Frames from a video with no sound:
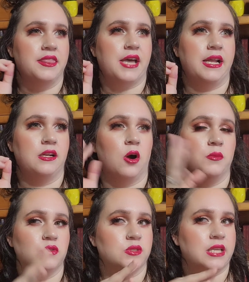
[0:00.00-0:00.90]
that it
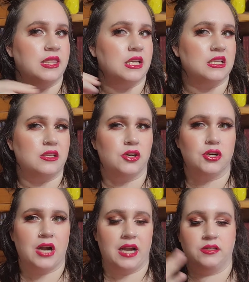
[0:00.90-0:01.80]
almost was like the
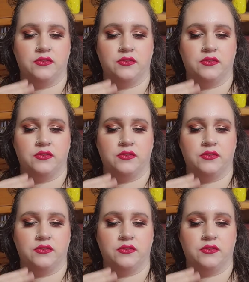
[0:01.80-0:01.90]
glitter kind